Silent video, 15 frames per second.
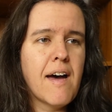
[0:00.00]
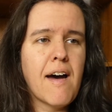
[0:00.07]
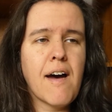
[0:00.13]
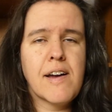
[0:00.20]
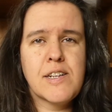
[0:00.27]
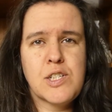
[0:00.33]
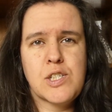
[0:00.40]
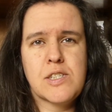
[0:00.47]

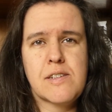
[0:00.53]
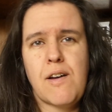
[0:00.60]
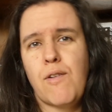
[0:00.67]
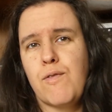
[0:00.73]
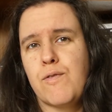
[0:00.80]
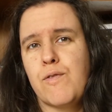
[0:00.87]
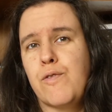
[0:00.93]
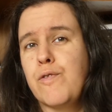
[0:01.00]
I just got
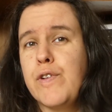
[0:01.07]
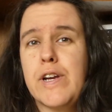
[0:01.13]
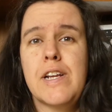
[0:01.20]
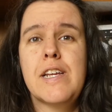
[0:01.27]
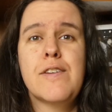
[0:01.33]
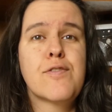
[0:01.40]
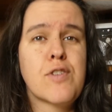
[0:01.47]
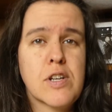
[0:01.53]

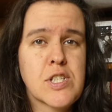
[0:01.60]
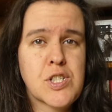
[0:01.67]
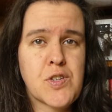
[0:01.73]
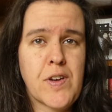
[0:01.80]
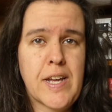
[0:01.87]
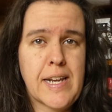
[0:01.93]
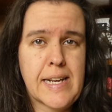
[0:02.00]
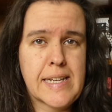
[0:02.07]
really
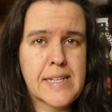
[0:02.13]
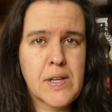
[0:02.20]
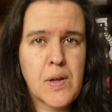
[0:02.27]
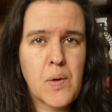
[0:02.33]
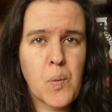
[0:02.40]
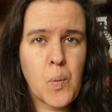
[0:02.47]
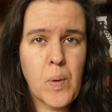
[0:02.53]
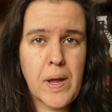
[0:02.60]
frustrated
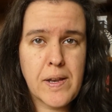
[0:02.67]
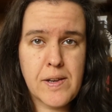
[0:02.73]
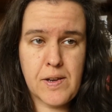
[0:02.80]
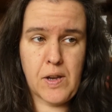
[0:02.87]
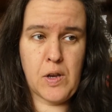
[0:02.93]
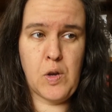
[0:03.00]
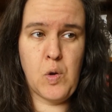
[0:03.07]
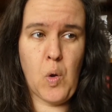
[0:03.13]
with
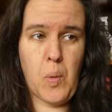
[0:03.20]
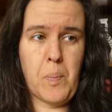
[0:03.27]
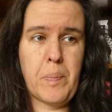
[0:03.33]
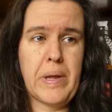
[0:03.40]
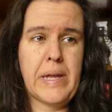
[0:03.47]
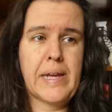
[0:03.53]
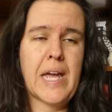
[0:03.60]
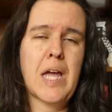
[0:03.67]
not
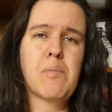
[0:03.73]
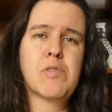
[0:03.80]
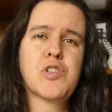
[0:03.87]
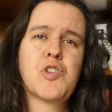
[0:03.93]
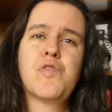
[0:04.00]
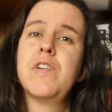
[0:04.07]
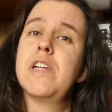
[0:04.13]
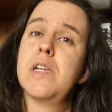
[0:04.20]
being able
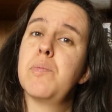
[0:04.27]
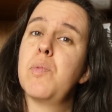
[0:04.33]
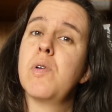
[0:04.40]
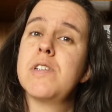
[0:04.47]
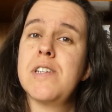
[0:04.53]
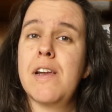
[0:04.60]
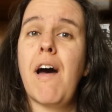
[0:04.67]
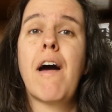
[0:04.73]
to read the
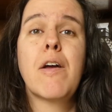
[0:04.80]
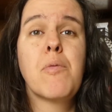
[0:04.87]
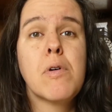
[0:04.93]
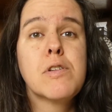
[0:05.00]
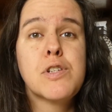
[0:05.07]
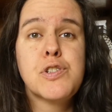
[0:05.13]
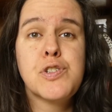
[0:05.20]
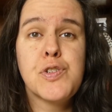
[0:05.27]
books that I
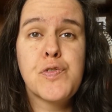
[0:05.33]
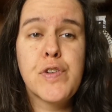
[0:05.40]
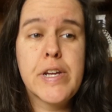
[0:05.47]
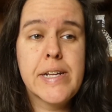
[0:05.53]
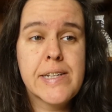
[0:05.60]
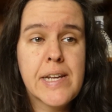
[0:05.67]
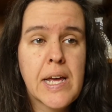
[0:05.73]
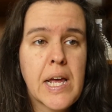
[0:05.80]
wanted to
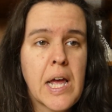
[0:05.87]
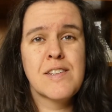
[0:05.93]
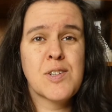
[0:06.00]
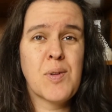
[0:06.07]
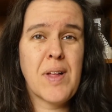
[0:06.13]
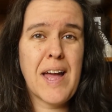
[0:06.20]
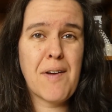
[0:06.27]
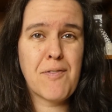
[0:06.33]
read.
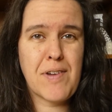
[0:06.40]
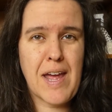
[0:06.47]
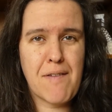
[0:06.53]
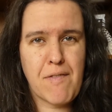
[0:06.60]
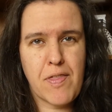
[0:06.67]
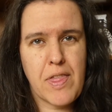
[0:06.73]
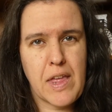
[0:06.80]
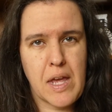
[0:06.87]
So I have to have
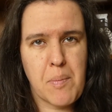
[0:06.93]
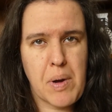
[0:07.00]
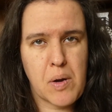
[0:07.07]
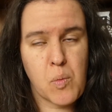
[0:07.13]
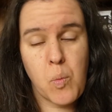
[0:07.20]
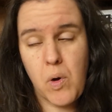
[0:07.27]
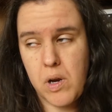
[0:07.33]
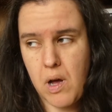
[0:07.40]
a think
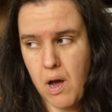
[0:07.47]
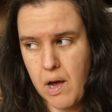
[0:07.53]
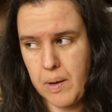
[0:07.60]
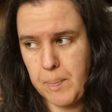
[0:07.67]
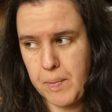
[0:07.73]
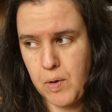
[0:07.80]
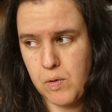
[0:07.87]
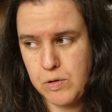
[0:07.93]
about what
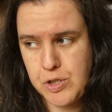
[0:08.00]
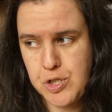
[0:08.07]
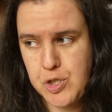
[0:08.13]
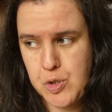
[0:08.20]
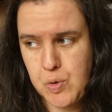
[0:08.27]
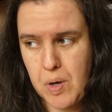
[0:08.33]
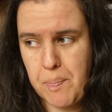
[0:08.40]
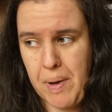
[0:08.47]
I'm going to do
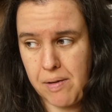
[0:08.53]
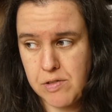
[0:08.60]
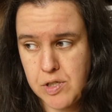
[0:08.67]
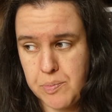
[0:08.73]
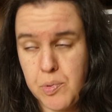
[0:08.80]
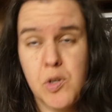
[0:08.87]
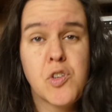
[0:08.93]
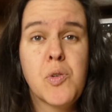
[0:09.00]
about
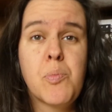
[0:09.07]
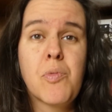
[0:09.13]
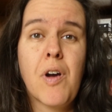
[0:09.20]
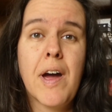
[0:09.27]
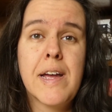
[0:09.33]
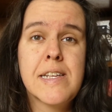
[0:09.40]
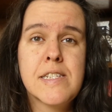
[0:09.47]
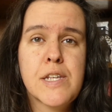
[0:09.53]
the BookTube
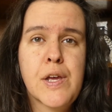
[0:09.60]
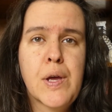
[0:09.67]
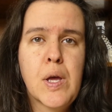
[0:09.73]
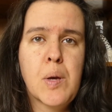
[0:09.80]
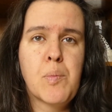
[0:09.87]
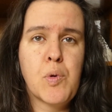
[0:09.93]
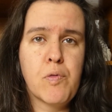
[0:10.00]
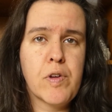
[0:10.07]
Prize
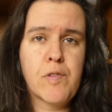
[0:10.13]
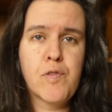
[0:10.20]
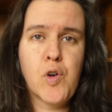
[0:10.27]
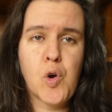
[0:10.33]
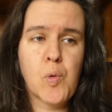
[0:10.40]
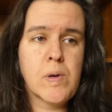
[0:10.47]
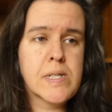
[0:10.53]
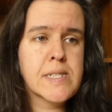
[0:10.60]
moving
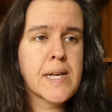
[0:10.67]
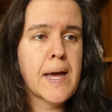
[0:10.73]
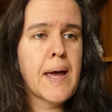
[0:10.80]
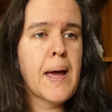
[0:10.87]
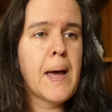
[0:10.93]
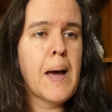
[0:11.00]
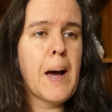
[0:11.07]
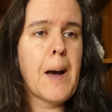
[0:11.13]
forward.
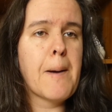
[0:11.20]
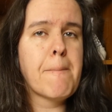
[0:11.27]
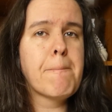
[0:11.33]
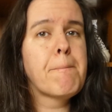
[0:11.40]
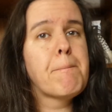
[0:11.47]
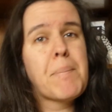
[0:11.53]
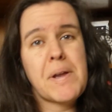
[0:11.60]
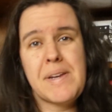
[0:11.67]

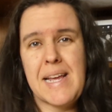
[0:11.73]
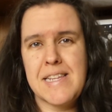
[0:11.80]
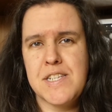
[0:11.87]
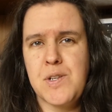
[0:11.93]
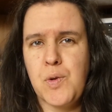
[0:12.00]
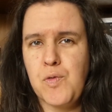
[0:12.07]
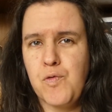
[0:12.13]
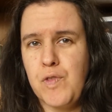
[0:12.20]
But that's
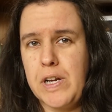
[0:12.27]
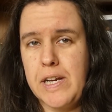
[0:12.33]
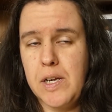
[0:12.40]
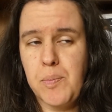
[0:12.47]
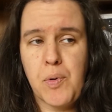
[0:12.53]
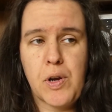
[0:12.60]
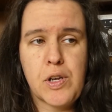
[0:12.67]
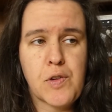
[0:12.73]
not really the
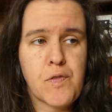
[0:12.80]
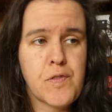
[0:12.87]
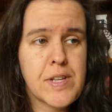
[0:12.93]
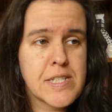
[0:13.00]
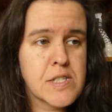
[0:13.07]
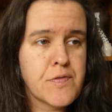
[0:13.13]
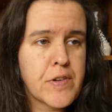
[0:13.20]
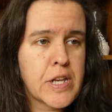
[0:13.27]
point of
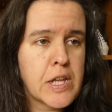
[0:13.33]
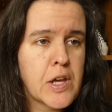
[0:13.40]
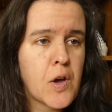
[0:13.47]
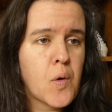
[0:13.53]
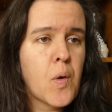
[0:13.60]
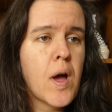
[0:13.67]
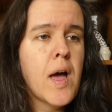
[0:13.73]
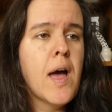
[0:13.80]
this
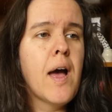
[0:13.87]
video.